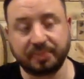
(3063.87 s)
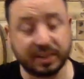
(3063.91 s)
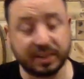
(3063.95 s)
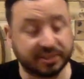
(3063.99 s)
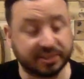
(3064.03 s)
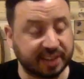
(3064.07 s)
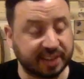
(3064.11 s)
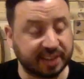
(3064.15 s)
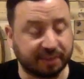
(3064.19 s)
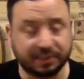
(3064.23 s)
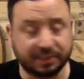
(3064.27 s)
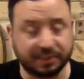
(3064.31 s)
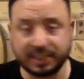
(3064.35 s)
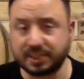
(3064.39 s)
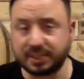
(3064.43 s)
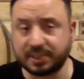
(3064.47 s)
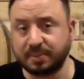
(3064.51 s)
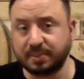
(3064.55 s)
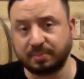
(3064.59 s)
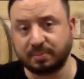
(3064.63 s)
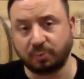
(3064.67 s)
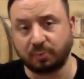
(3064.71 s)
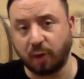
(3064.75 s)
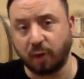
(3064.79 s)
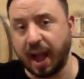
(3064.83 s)
There's definitely
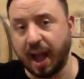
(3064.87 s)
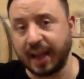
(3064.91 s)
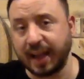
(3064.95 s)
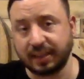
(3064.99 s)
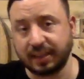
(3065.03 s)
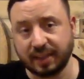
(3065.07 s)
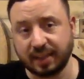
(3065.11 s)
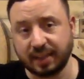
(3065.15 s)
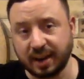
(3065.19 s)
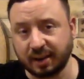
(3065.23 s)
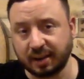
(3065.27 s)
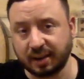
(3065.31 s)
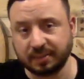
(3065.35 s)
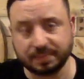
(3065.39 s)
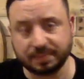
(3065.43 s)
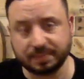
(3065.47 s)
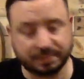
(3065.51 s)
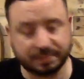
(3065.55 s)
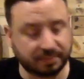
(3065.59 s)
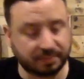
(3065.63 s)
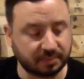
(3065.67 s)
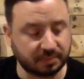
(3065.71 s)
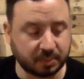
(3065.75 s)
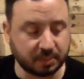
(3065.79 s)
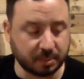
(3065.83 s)
some rye in there.
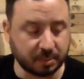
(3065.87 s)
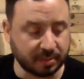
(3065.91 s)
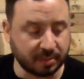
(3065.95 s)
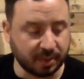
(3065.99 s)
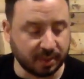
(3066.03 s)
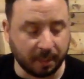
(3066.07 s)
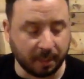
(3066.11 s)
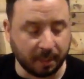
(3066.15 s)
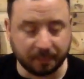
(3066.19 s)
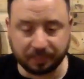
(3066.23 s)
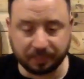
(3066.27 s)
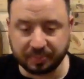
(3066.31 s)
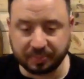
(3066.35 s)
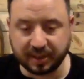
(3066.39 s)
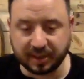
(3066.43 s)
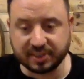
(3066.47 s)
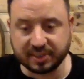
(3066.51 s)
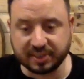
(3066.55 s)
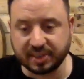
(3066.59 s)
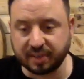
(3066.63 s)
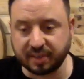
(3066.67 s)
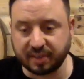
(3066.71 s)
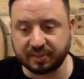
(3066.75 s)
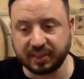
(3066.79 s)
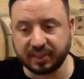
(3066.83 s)

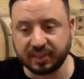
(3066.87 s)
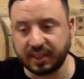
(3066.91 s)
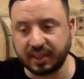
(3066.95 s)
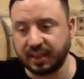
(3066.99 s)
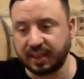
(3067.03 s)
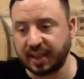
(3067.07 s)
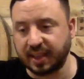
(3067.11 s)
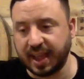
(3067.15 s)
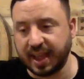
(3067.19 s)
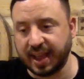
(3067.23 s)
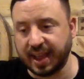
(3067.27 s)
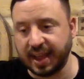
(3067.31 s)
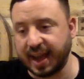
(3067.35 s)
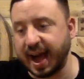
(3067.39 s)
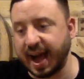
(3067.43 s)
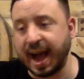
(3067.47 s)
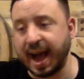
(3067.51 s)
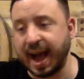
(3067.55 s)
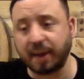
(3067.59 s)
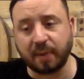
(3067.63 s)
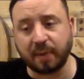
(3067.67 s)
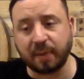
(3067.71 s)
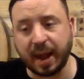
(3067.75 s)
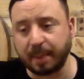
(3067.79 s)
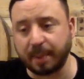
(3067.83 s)
There's definitely a
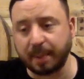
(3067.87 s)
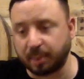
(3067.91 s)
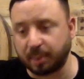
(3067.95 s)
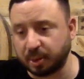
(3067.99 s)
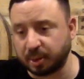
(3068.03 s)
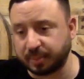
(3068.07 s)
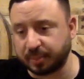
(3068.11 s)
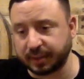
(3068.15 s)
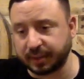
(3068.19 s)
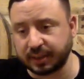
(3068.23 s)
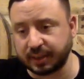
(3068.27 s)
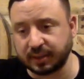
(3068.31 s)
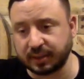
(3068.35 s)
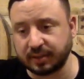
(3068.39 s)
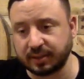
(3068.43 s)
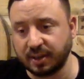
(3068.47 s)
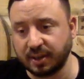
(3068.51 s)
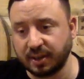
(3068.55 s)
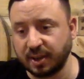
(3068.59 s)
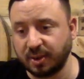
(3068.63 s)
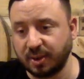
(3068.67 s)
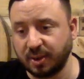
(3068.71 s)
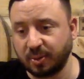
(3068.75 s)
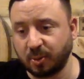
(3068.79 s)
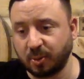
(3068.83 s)
high rye bourbon.
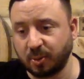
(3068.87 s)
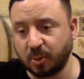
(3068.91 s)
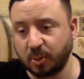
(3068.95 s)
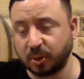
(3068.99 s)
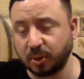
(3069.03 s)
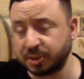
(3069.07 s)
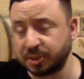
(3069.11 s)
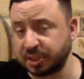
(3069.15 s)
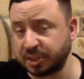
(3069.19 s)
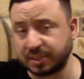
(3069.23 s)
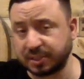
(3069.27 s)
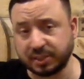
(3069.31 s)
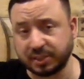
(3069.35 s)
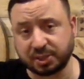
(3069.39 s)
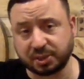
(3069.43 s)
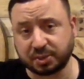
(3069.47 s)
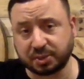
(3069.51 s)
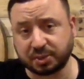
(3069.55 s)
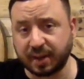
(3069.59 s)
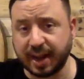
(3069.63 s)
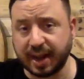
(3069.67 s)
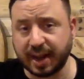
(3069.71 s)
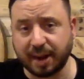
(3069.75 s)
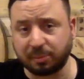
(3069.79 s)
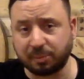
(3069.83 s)
Or just a
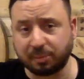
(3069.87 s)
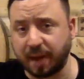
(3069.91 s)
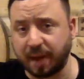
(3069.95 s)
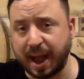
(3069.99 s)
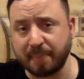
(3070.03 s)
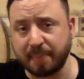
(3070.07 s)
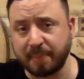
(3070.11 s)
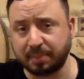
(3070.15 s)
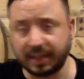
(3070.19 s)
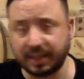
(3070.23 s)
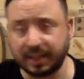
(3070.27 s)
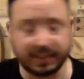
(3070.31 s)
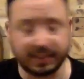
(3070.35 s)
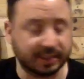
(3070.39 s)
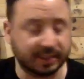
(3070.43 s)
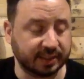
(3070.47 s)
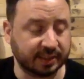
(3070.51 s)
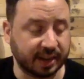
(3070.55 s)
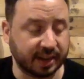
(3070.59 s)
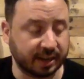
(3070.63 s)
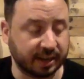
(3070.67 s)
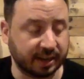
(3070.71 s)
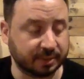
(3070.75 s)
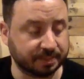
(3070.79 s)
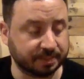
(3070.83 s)
straight out rye blended in
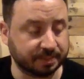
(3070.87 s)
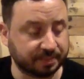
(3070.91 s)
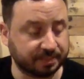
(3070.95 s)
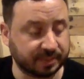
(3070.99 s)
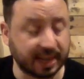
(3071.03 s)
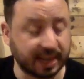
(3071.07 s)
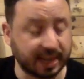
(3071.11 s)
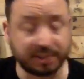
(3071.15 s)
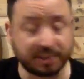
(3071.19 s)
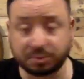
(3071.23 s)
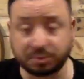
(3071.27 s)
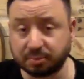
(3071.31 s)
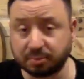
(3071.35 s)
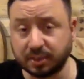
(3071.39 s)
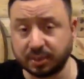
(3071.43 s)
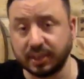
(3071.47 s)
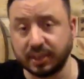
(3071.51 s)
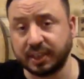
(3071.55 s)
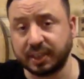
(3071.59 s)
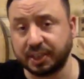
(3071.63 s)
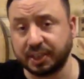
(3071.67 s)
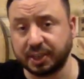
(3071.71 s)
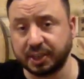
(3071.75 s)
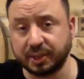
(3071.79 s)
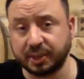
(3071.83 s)
there. That's
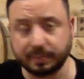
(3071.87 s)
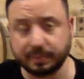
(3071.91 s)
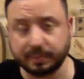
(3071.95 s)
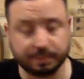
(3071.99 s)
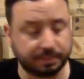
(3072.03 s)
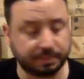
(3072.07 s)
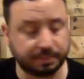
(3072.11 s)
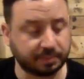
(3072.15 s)
really good.